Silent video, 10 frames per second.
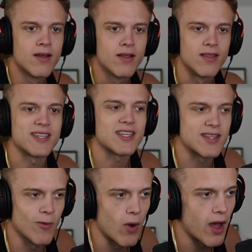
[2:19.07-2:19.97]
This is
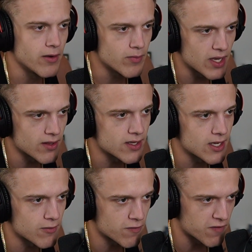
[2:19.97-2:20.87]
the 1
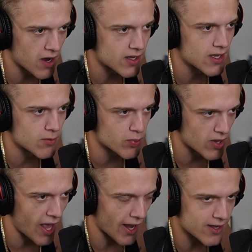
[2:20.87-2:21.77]
million fucking
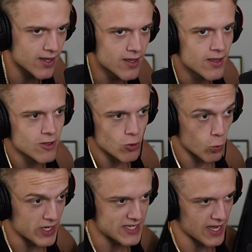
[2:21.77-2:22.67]
plaque.
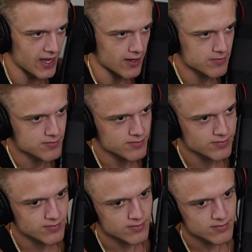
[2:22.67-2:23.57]
We did it.
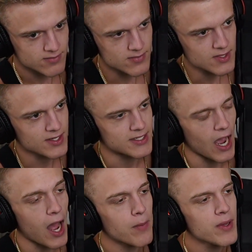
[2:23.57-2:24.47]

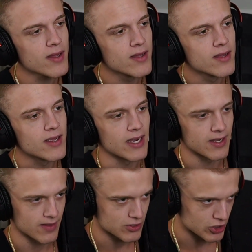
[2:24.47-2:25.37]
Dub
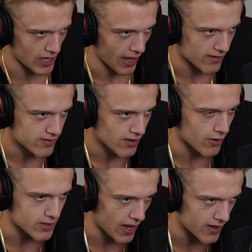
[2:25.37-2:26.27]
in the chat,
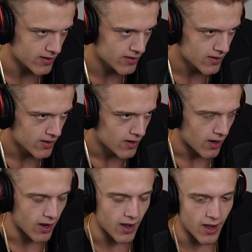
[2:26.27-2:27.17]
okay?
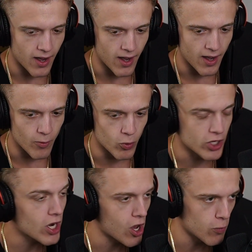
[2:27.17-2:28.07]
Uh, we're
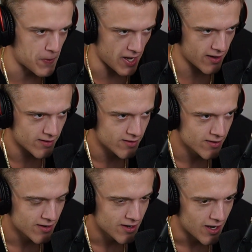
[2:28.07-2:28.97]
going to open it.
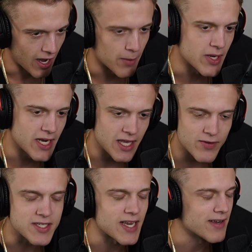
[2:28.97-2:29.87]
I'm going to give
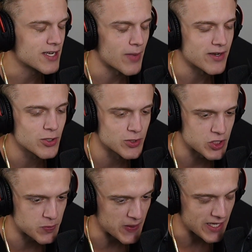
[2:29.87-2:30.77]
a sentimental
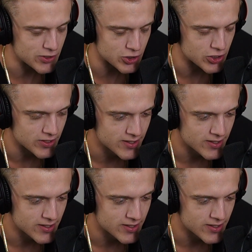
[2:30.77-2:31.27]
speech.